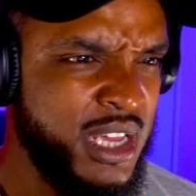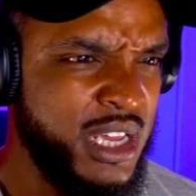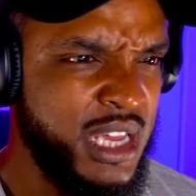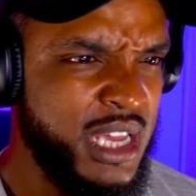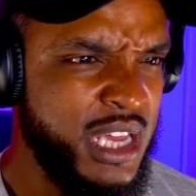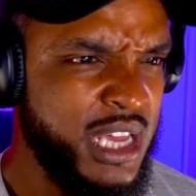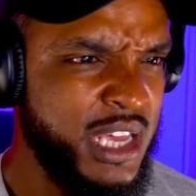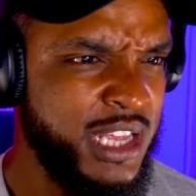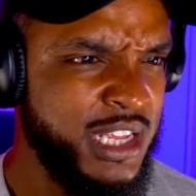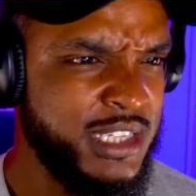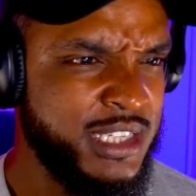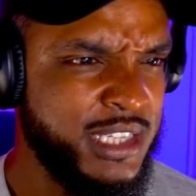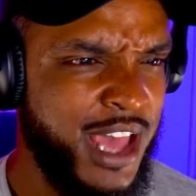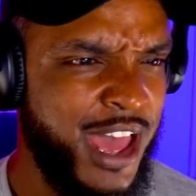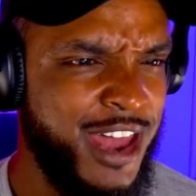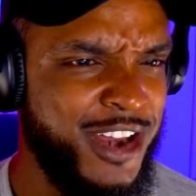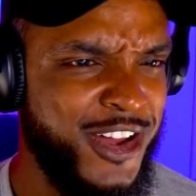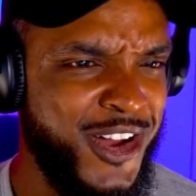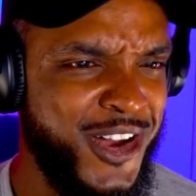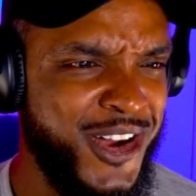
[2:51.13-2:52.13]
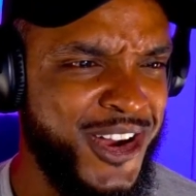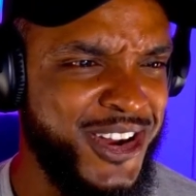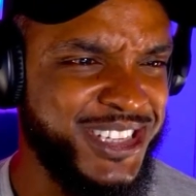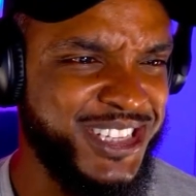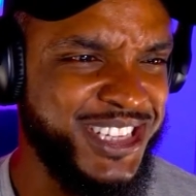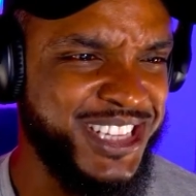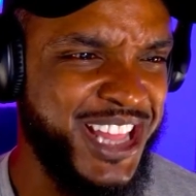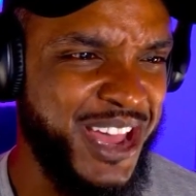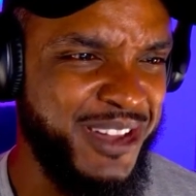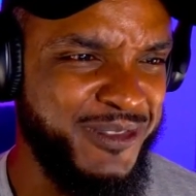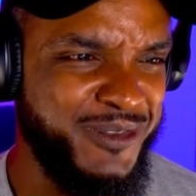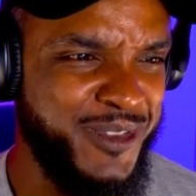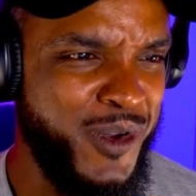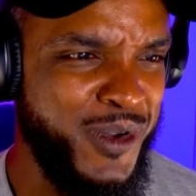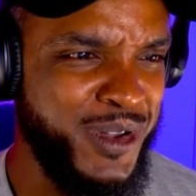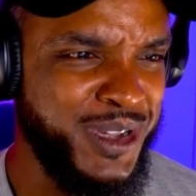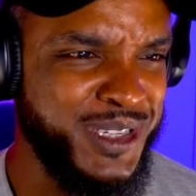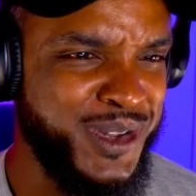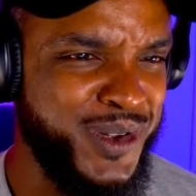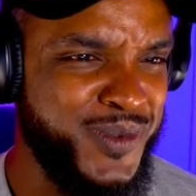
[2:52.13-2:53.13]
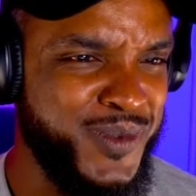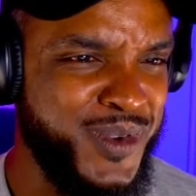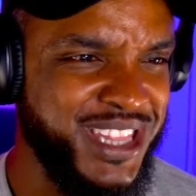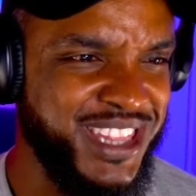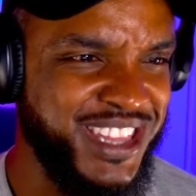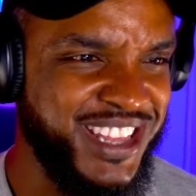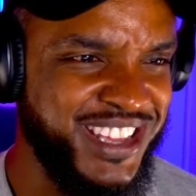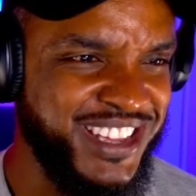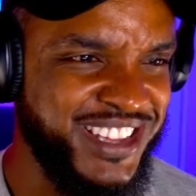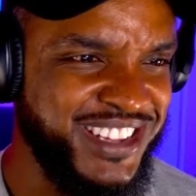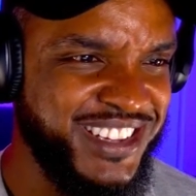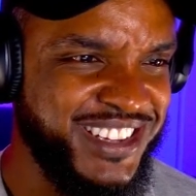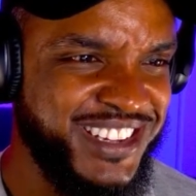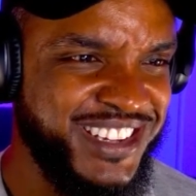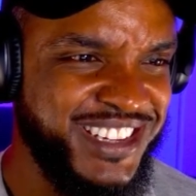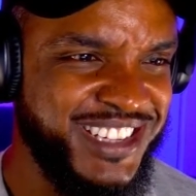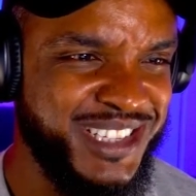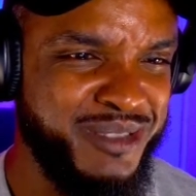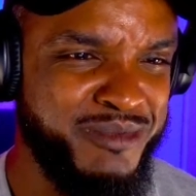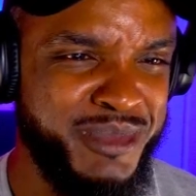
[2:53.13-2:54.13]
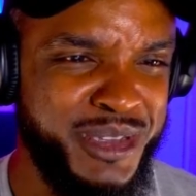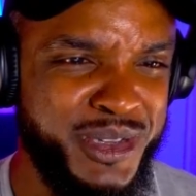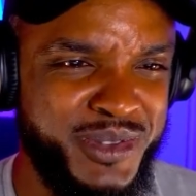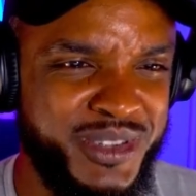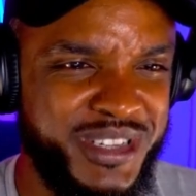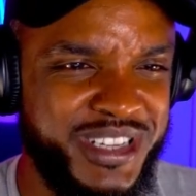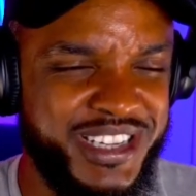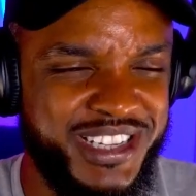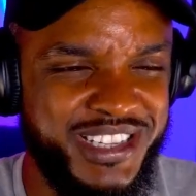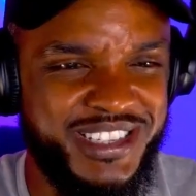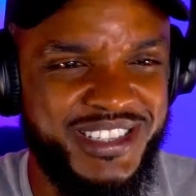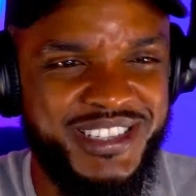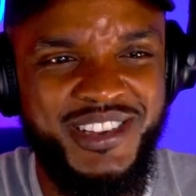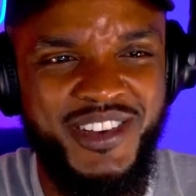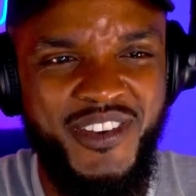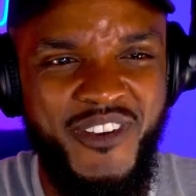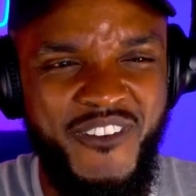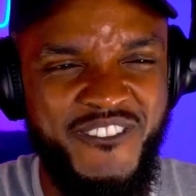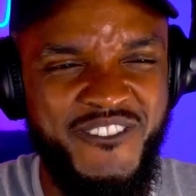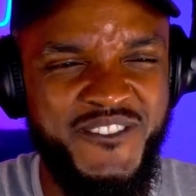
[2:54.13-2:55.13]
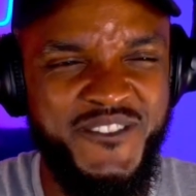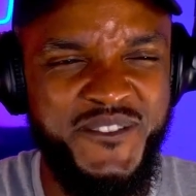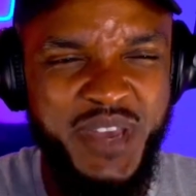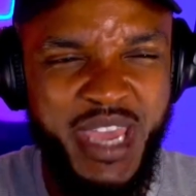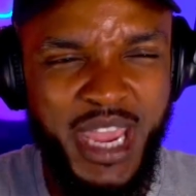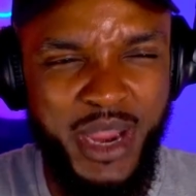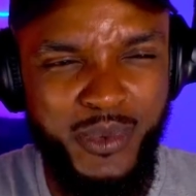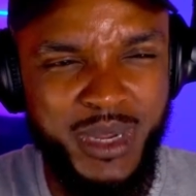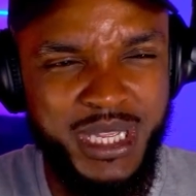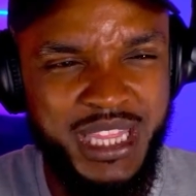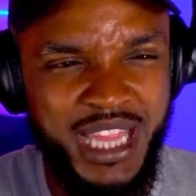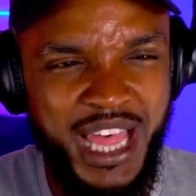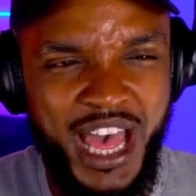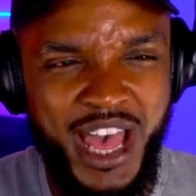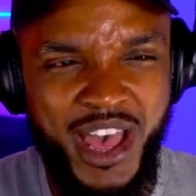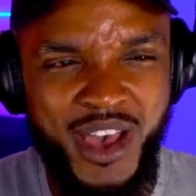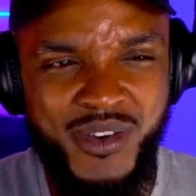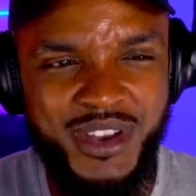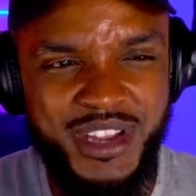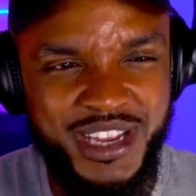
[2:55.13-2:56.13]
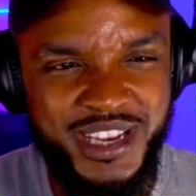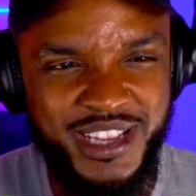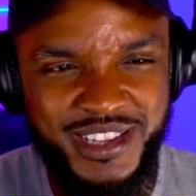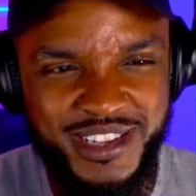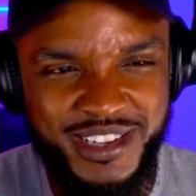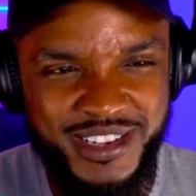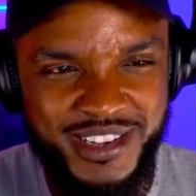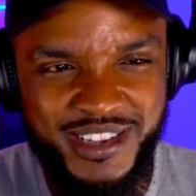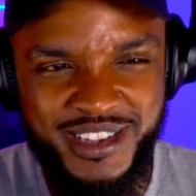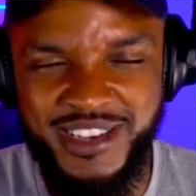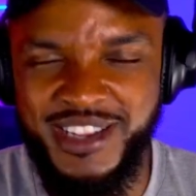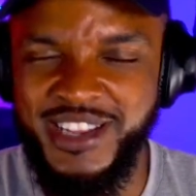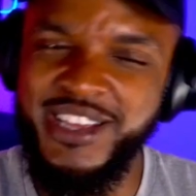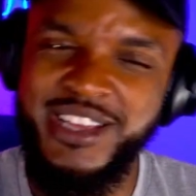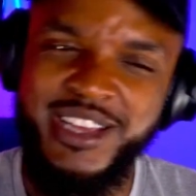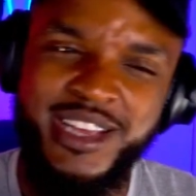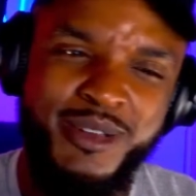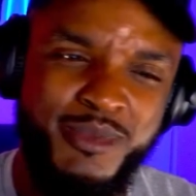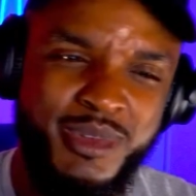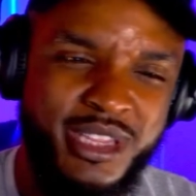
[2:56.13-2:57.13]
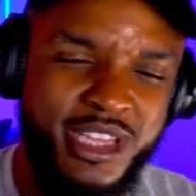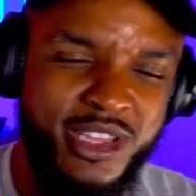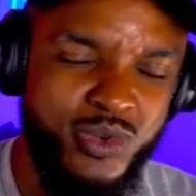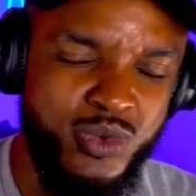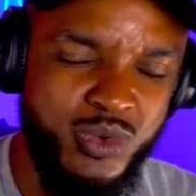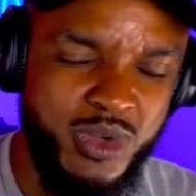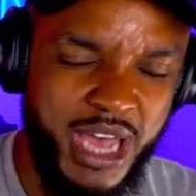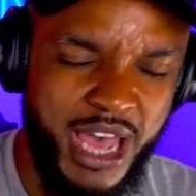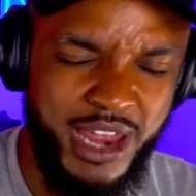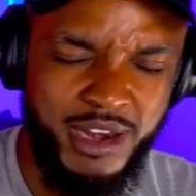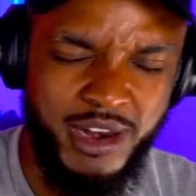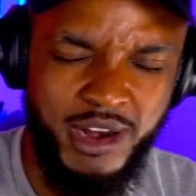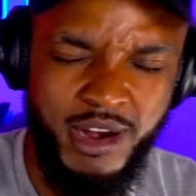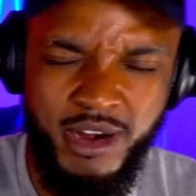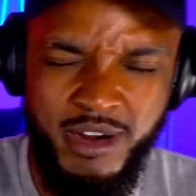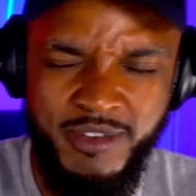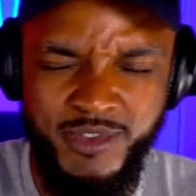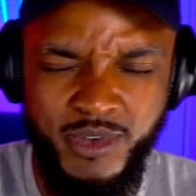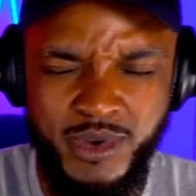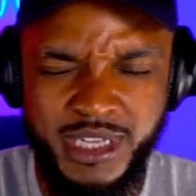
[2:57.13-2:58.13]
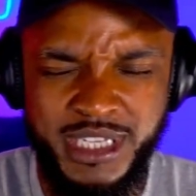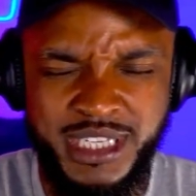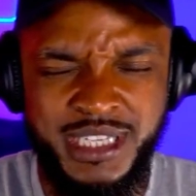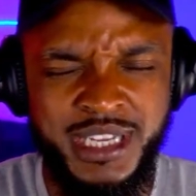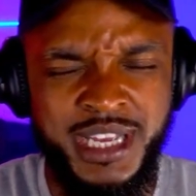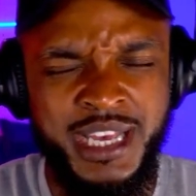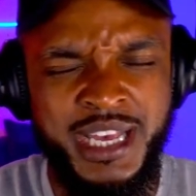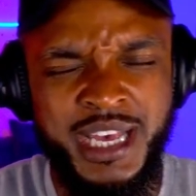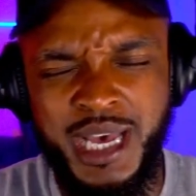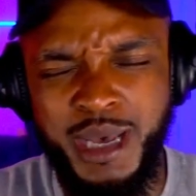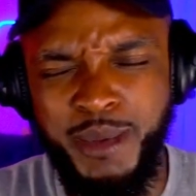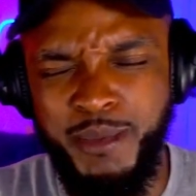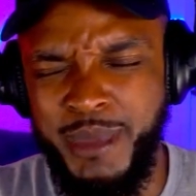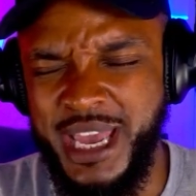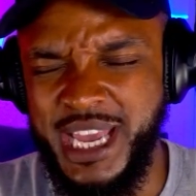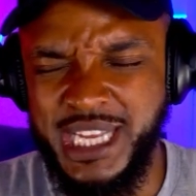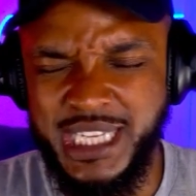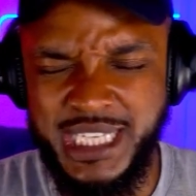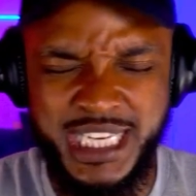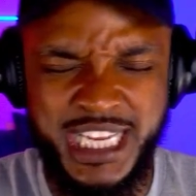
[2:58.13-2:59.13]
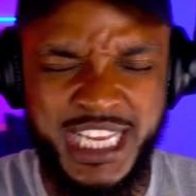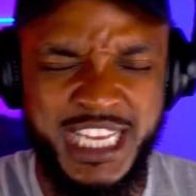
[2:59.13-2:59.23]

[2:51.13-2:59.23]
It's kind of hard to like focus on one thing because the music is very loud and good. But then you got her voice, amazing.